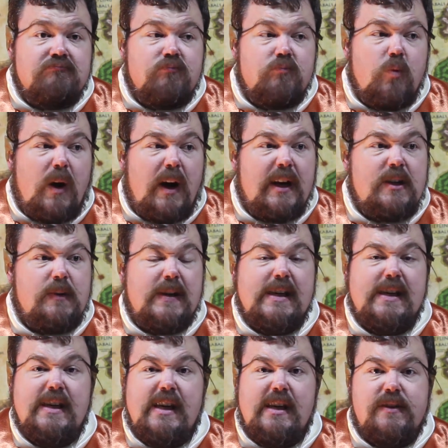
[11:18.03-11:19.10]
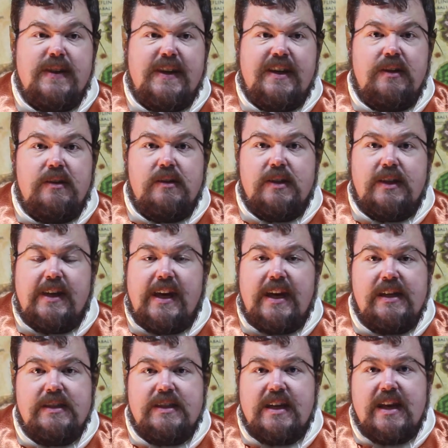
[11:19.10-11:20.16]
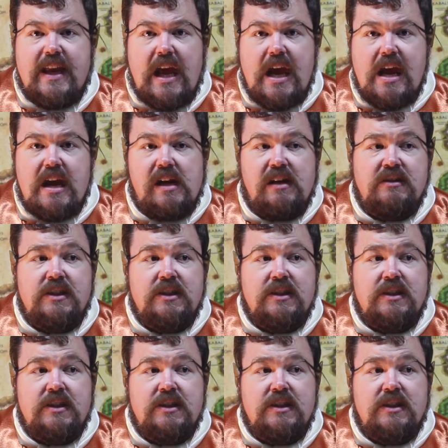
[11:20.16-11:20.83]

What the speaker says: Why do I need to kill the king today?